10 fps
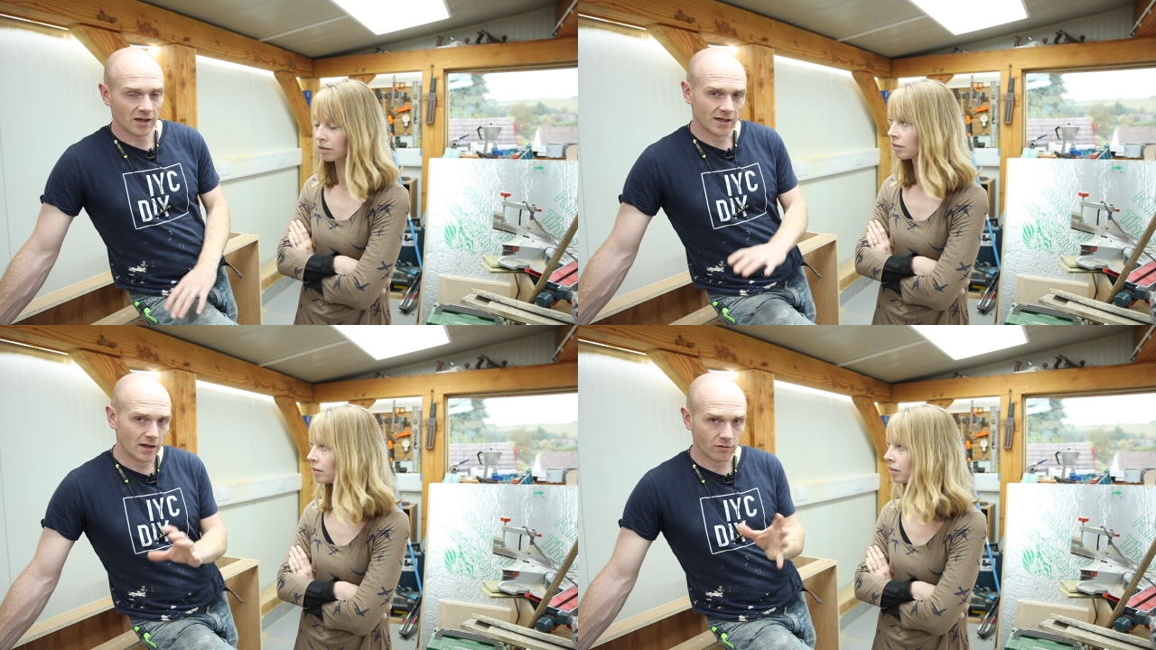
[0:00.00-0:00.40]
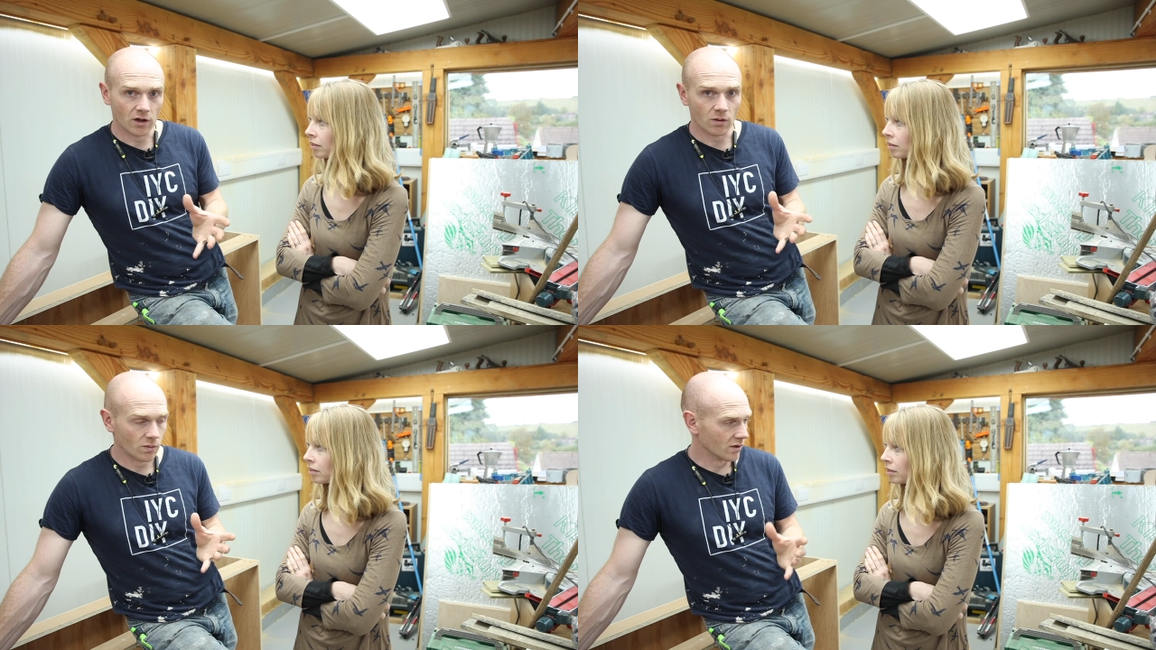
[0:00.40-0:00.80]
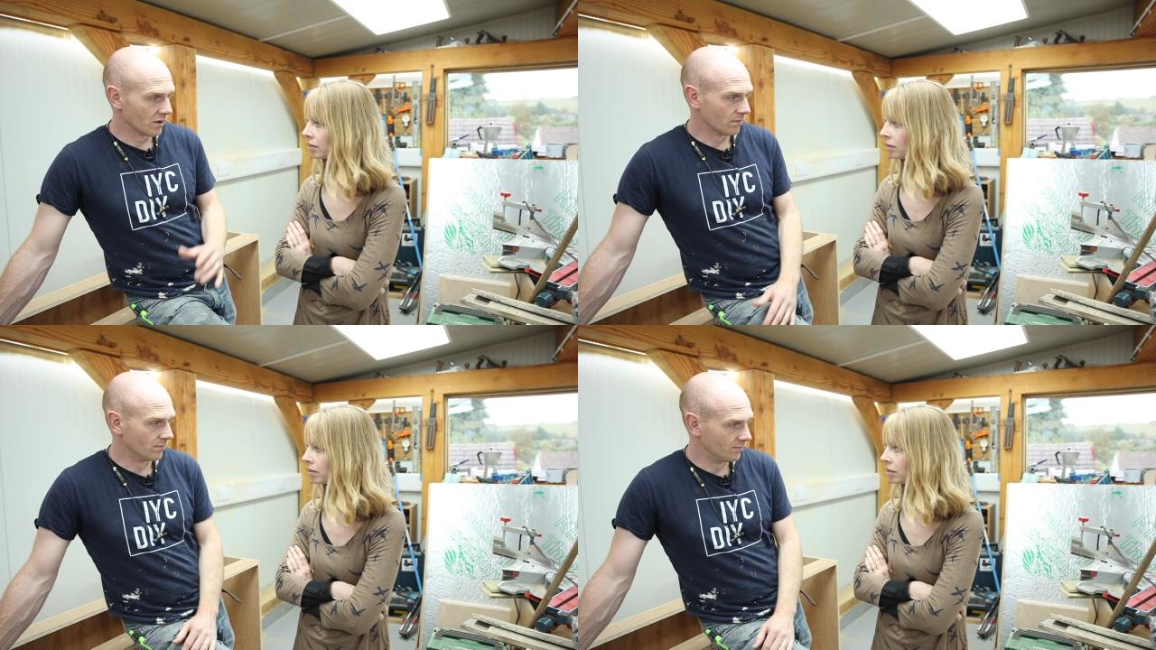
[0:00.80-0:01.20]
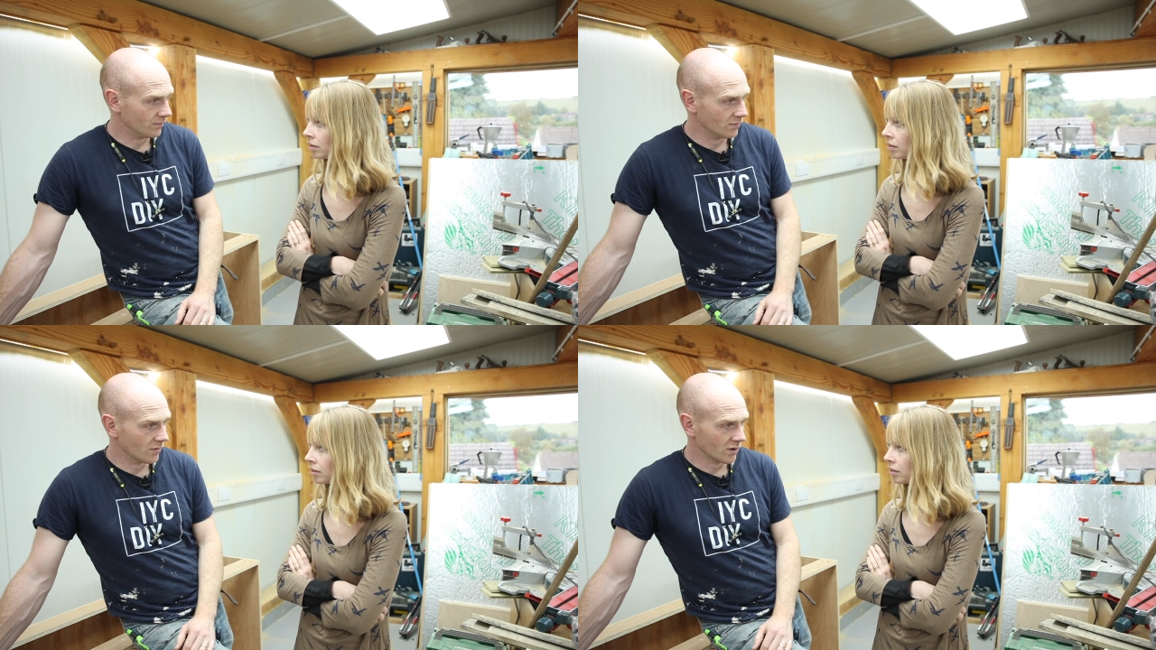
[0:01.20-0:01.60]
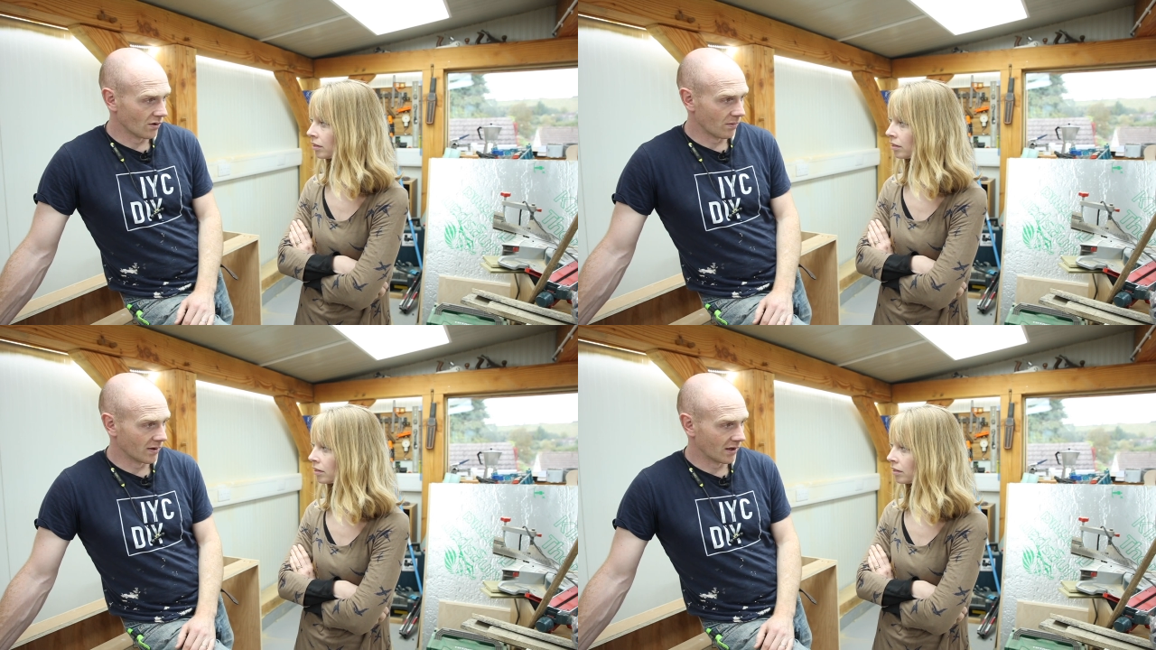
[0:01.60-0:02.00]
Speaker 1: kind of never know what you're, what
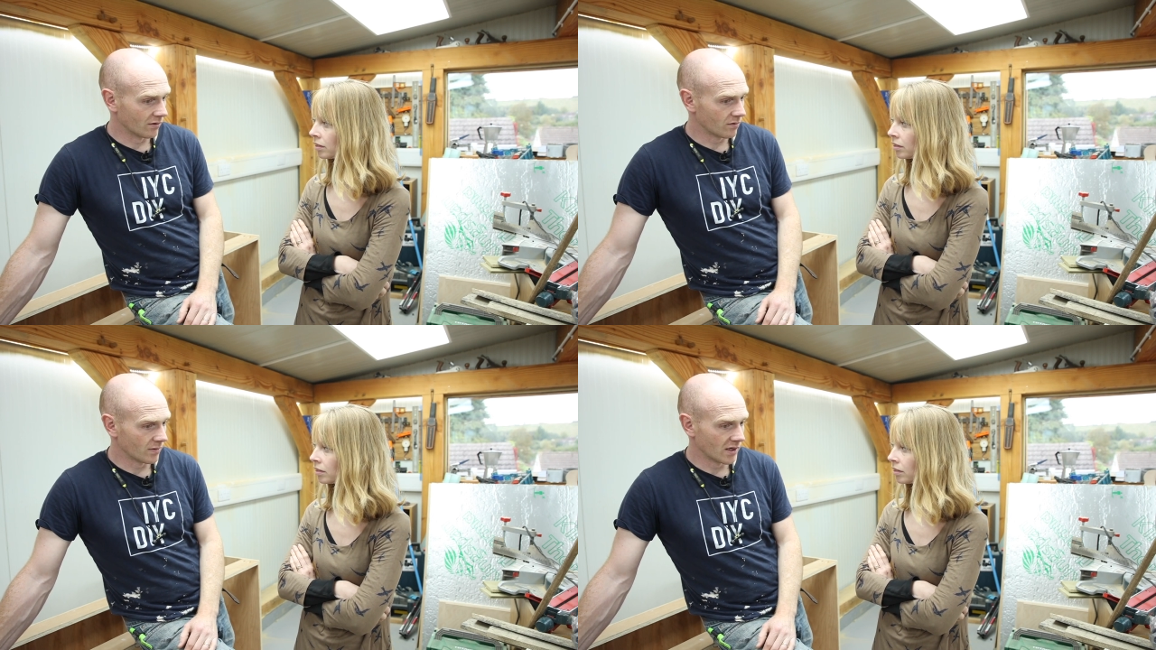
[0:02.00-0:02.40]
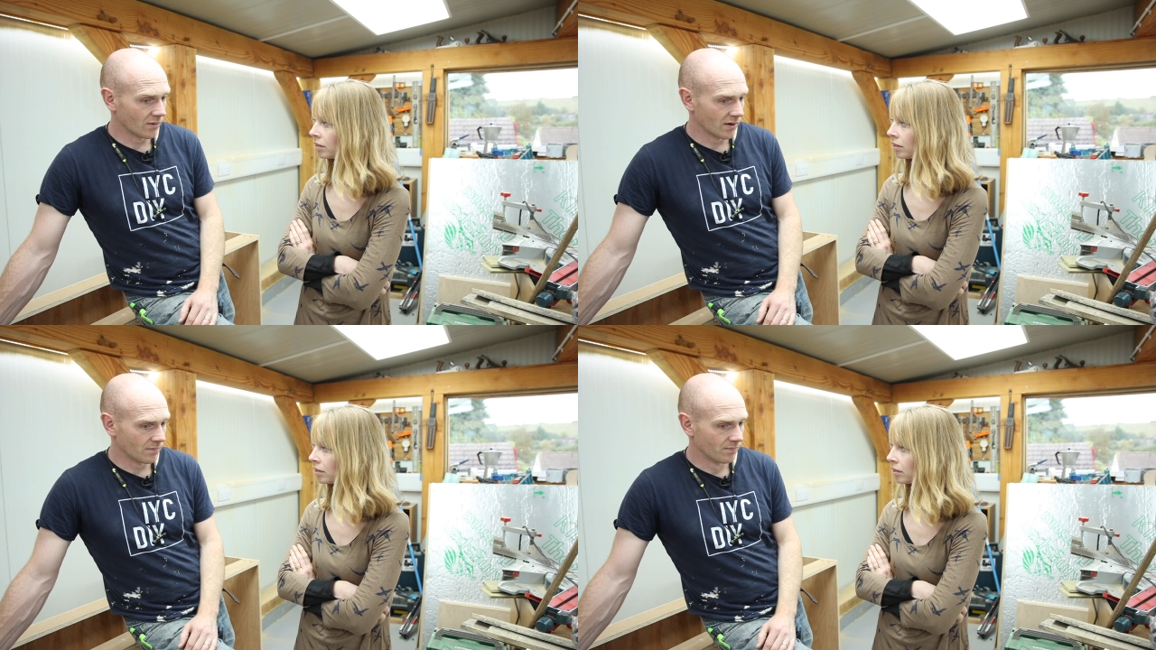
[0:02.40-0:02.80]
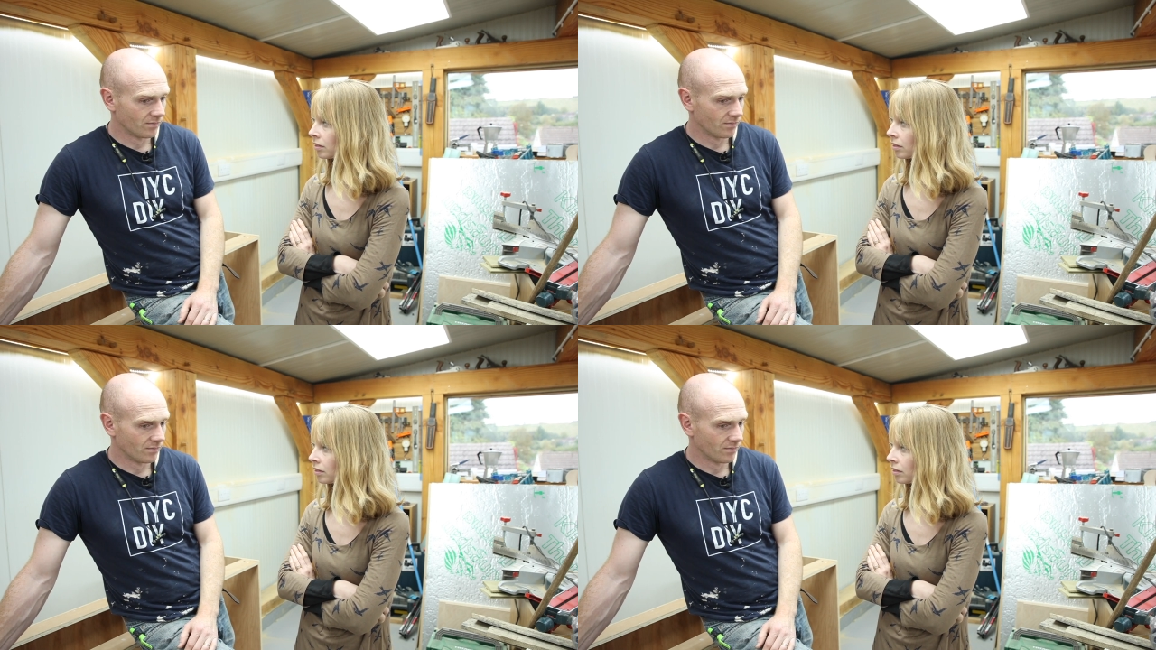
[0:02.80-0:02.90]
you're up against. But anyway.